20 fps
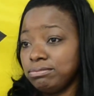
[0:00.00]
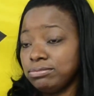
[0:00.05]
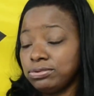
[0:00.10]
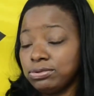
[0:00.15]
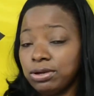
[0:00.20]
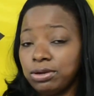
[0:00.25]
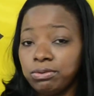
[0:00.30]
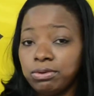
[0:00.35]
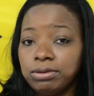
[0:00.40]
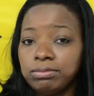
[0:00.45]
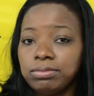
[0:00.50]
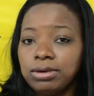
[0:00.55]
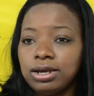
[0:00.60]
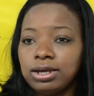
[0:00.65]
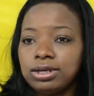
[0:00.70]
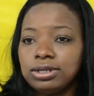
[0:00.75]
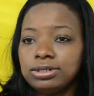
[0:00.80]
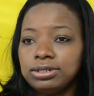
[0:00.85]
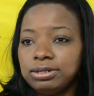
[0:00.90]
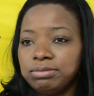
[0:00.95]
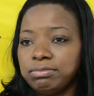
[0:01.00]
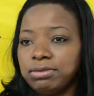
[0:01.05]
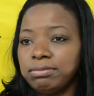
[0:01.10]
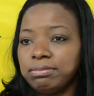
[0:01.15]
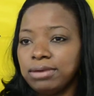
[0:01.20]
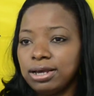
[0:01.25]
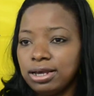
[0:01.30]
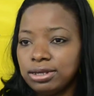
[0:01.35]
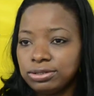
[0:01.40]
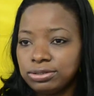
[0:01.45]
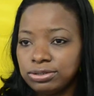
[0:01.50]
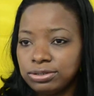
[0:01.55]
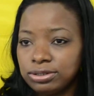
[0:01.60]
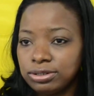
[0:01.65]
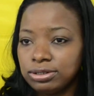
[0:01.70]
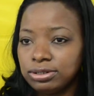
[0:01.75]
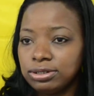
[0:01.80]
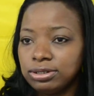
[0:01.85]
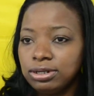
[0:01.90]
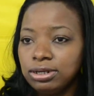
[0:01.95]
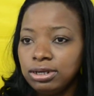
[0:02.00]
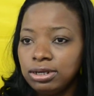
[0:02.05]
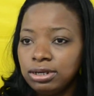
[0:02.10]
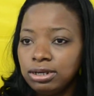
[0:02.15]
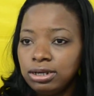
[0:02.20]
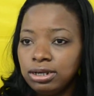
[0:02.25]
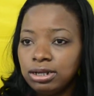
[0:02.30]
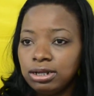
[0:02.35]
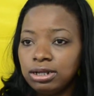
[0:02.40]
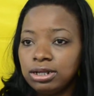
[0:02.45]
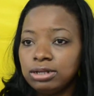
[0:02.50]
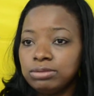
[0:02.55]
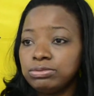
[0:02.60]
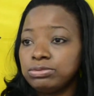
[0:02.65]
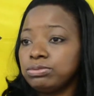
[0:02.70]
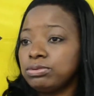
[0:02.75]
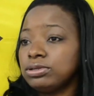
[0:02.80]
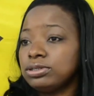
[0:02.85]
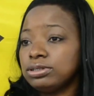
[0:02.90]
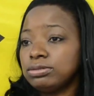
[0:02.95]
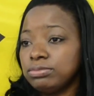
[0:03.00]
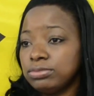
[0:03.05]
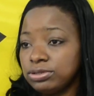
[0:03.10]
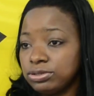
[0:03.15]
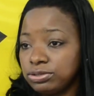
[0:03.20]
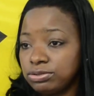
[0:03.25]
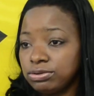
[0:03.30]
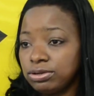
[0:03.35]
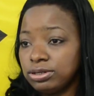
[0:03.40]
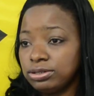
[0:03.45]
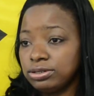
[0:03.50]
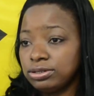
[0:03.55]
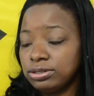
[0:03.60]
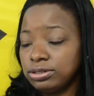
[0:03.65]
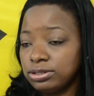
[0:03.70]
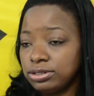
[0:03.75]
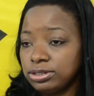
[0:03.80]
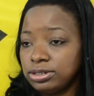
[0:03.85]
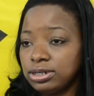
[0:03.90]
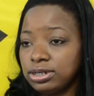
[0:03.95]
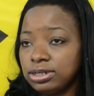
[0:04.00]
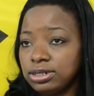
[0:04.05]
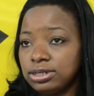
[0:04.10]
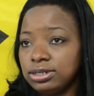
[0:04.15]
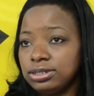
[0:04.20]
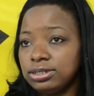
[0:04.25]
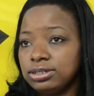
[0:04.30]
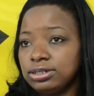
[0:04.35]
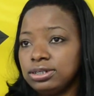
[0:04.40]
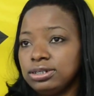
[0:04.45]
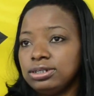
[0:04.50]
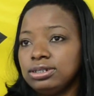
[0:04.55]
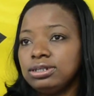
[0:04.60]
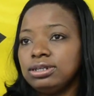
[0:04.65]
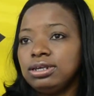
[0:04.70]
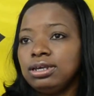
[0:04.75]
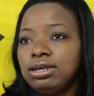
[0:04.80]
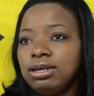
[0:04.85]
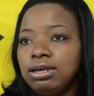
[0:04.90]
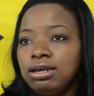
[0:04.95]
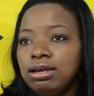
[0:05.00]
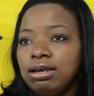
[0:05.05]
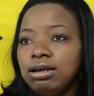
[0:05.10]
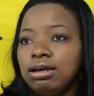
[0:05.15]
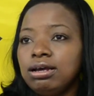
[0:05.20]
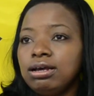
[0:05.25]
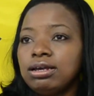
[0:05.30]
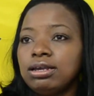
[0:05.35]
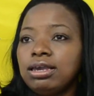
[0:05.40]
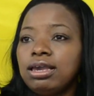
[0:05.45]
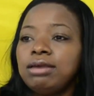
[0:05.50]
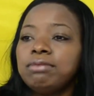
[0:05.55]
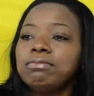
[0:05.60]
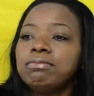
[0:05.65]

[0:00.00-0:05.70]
So I went back and did my master's in sports administration and studies, and came